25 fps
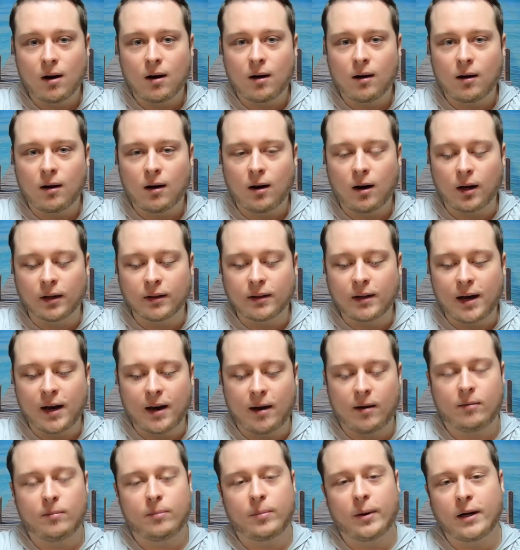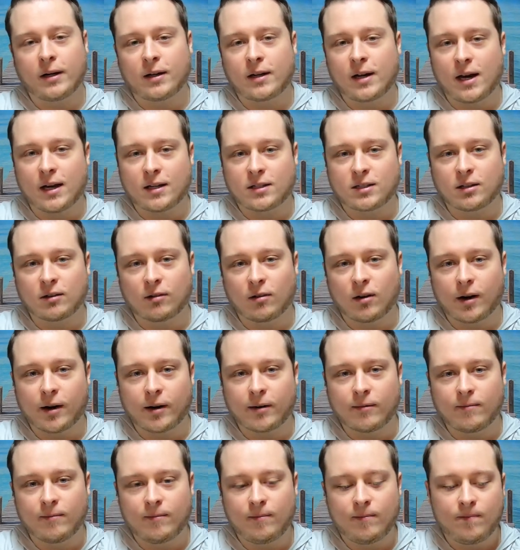on that bait casting rod.
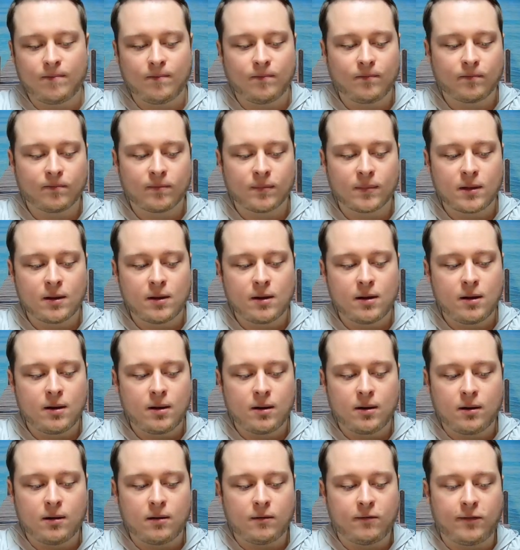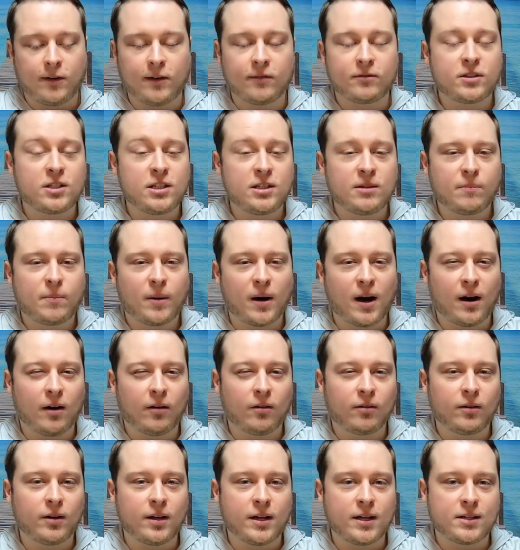15-pound
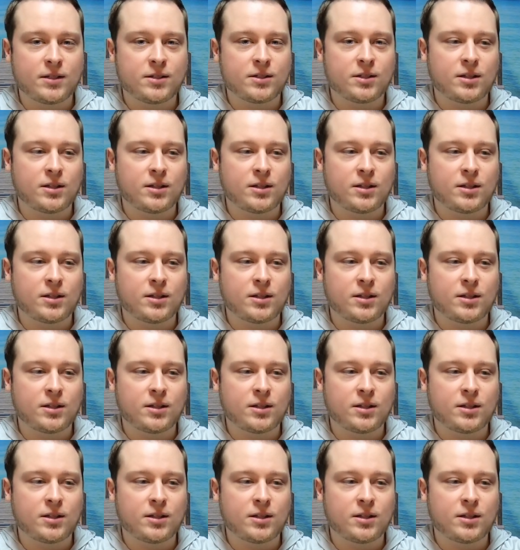is